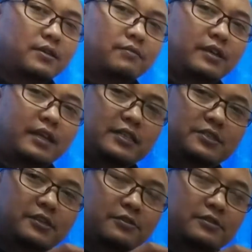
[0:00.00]
you can
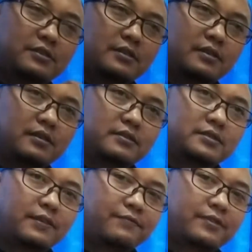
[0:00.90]
exclude
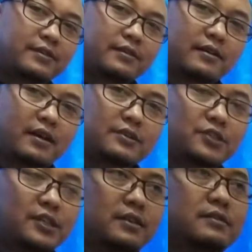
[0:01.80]
several
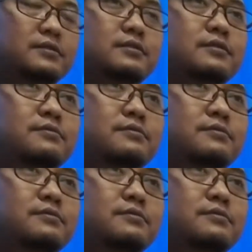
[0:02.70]
articles